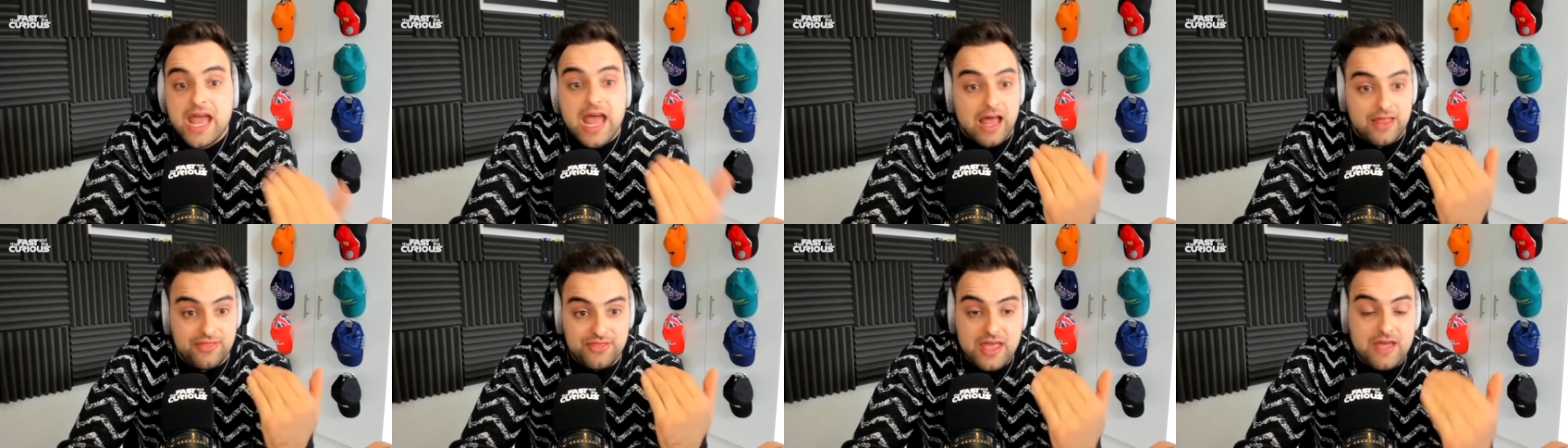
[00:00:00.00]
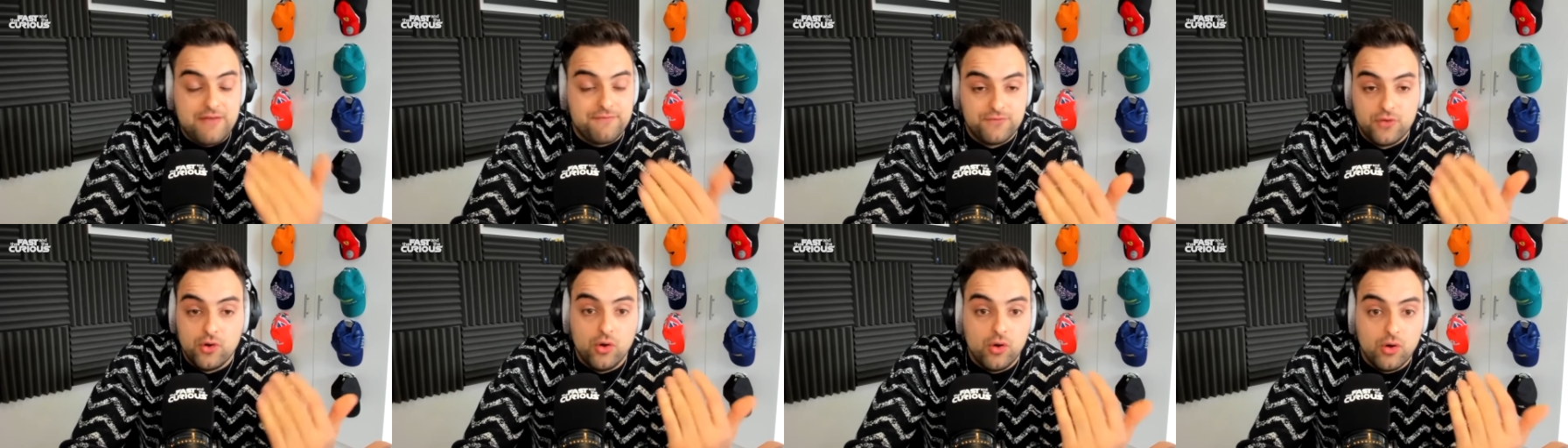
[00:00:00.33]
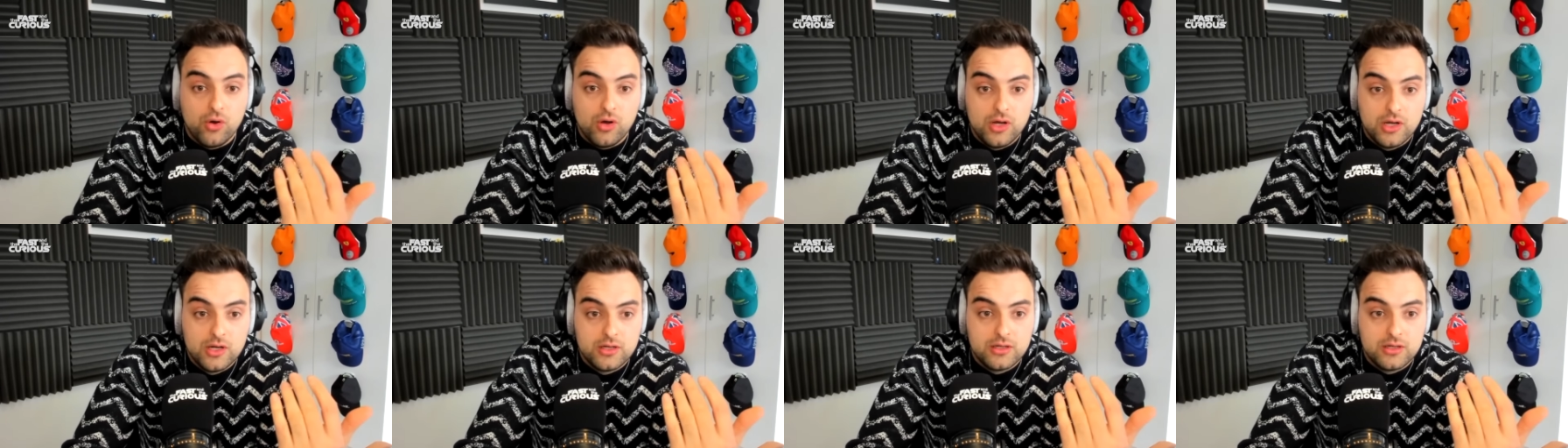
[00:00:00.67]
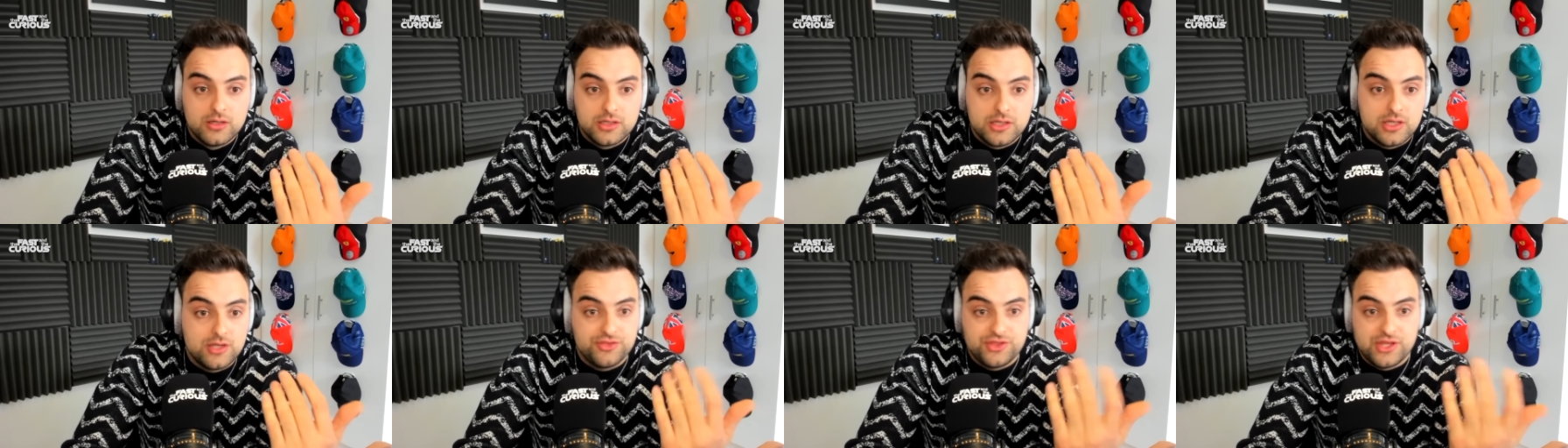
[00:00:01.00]
and therefore
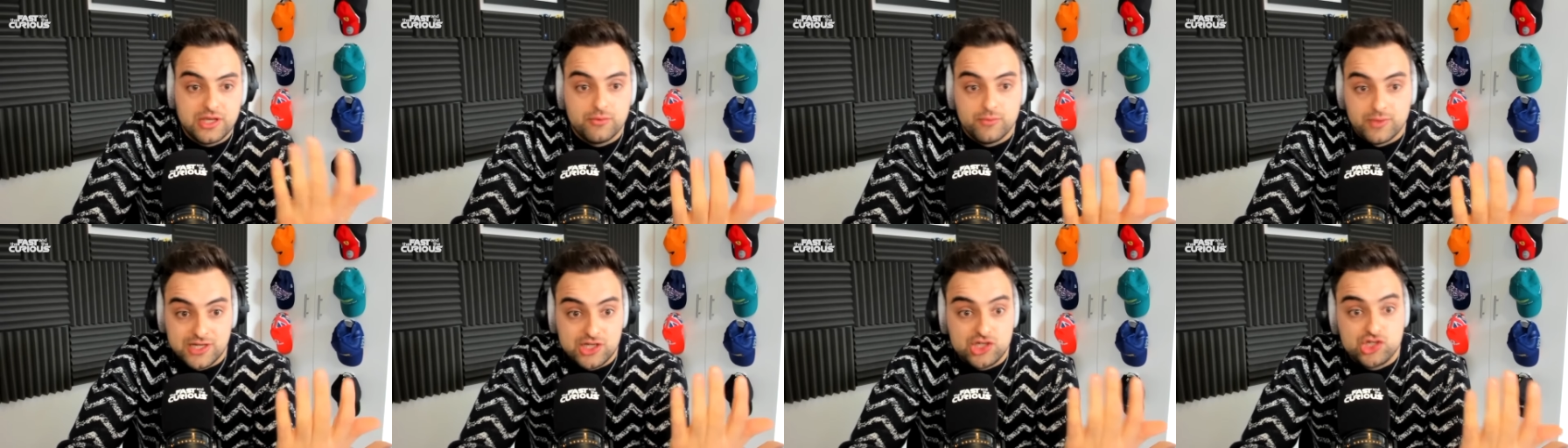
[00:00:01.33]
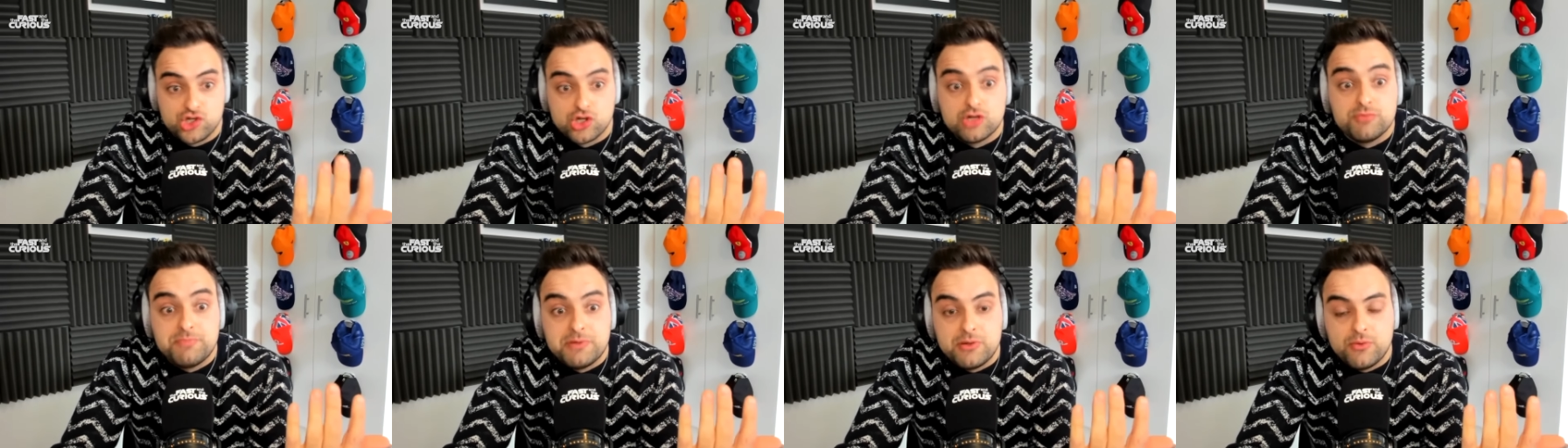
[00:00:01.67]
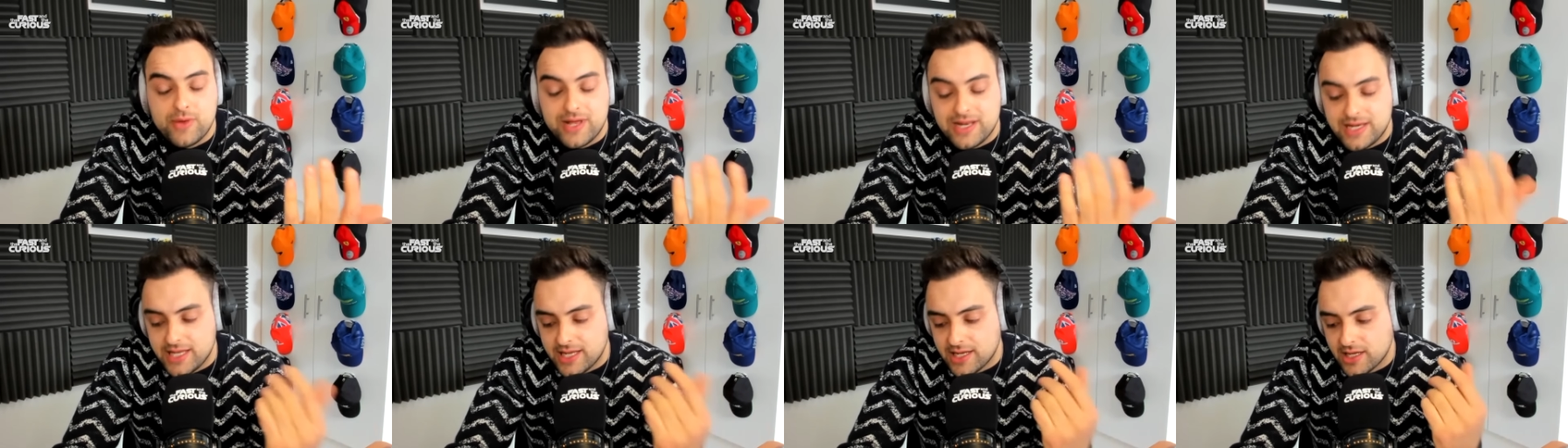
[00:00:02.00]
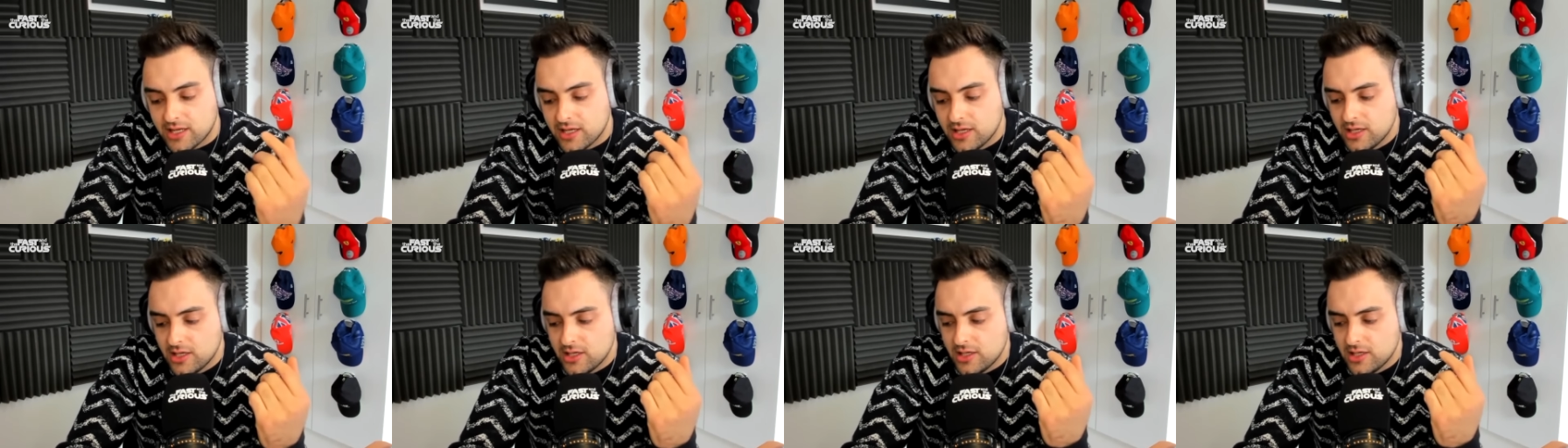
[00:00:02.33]
you'd think, well, he should be winning